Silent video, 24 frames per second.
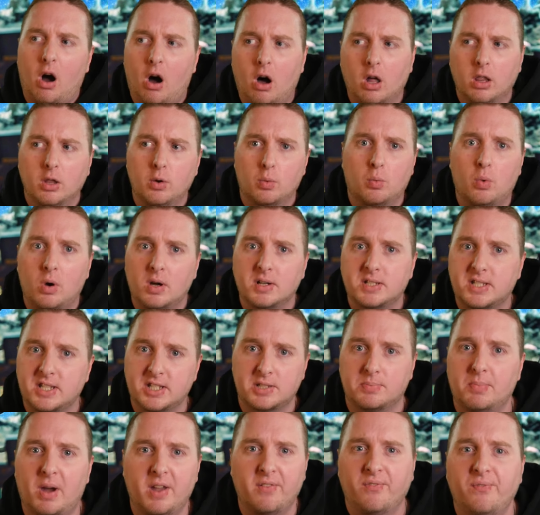all it wants
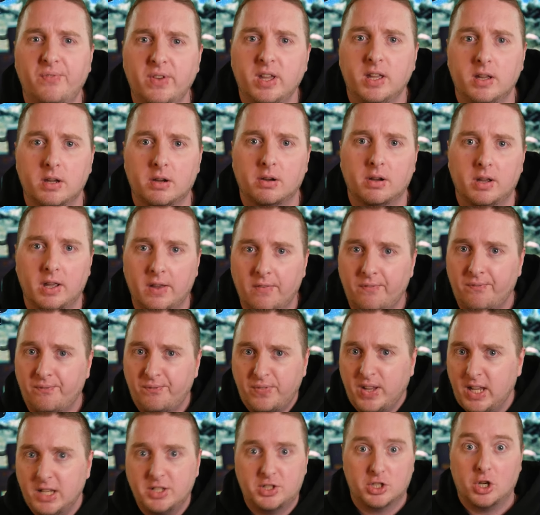is my fear. It
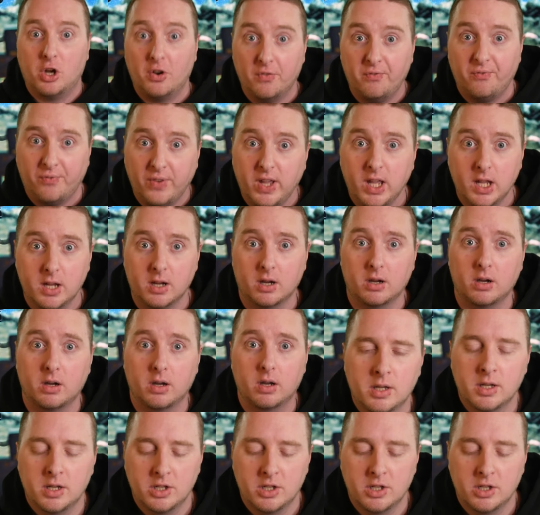feeds on fear.